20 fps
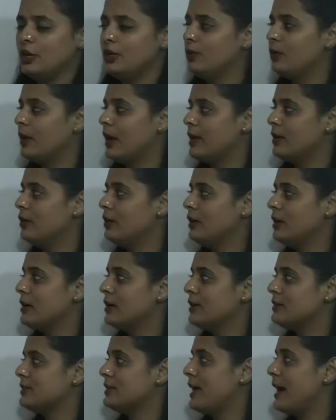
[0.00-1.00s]
you cannot
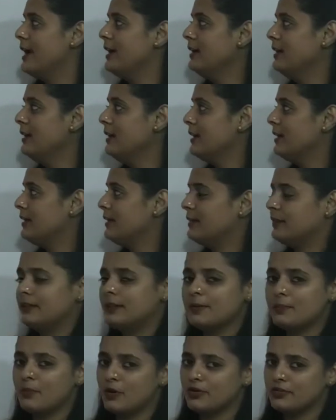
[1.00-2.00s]
understand
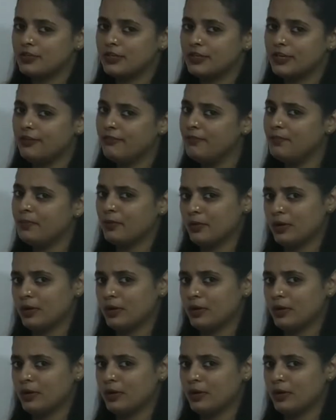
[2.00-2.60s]
demonstrative